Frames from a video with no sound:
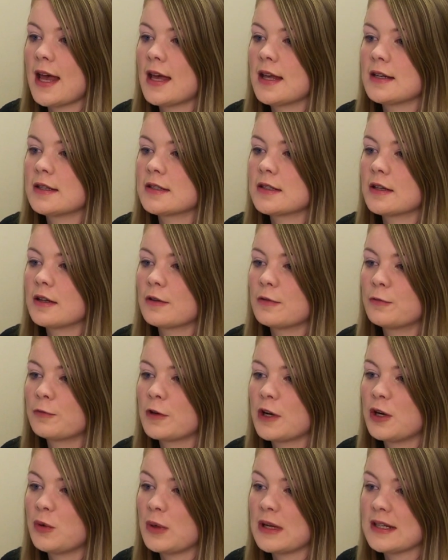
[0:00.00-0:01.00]
and a
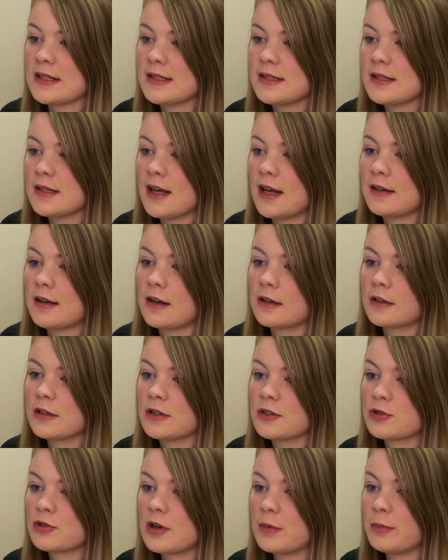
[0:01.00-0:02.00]
frequent CNN
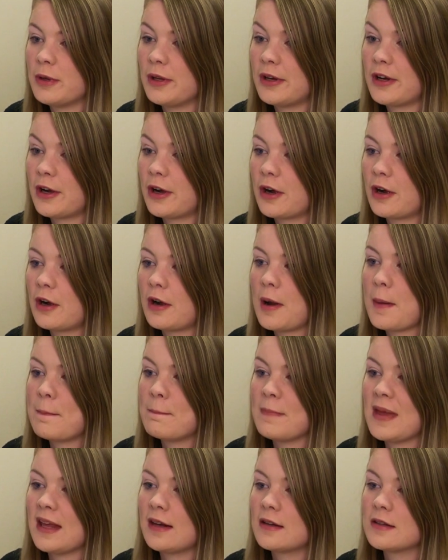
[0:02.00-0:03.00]
contributor
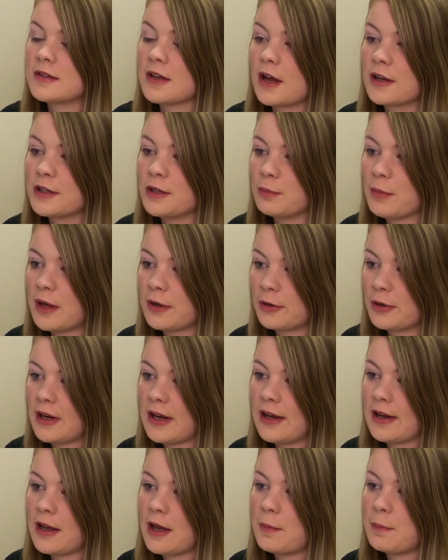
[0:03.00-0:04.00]
made a
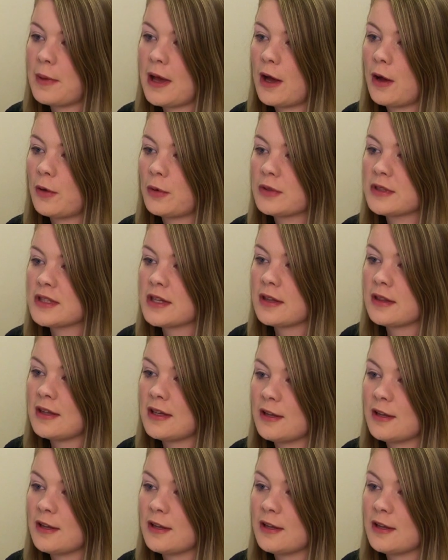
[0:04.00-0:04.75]
documentary about